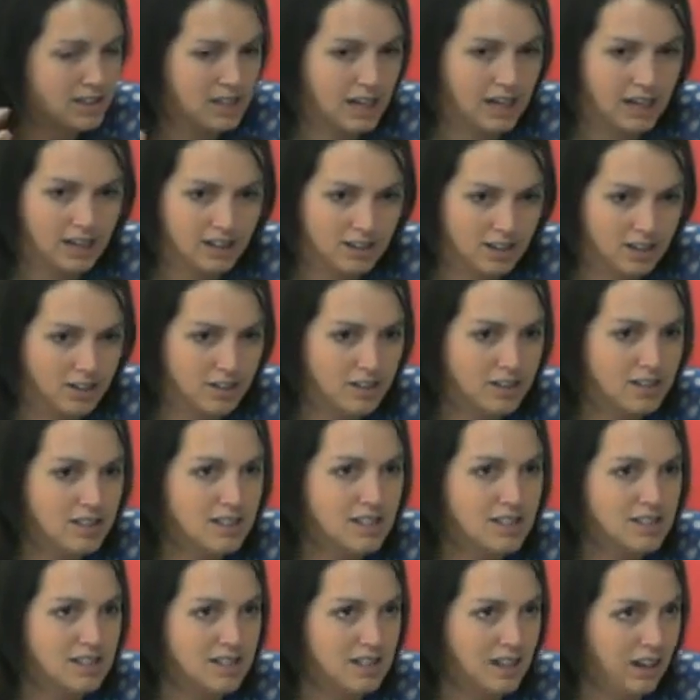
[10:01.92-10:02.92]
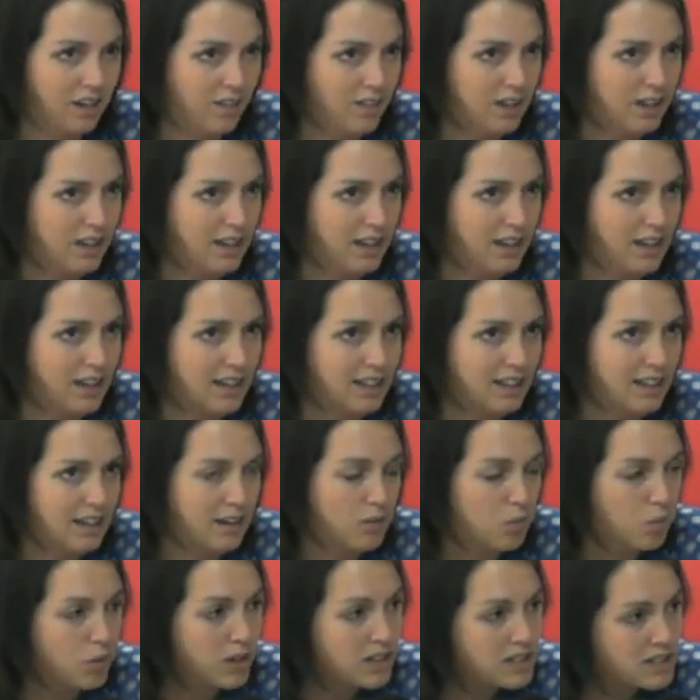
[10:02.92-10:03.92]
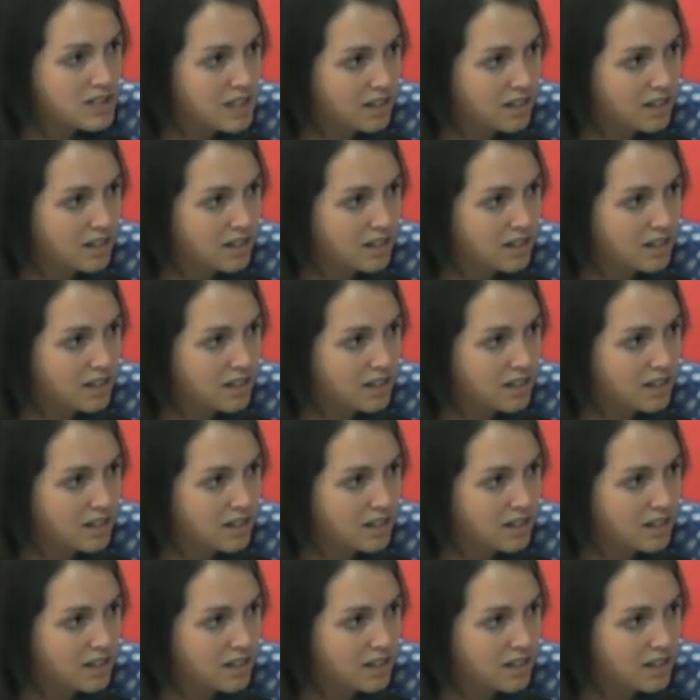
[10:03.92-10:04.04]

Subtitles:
take notes, everything like that. Once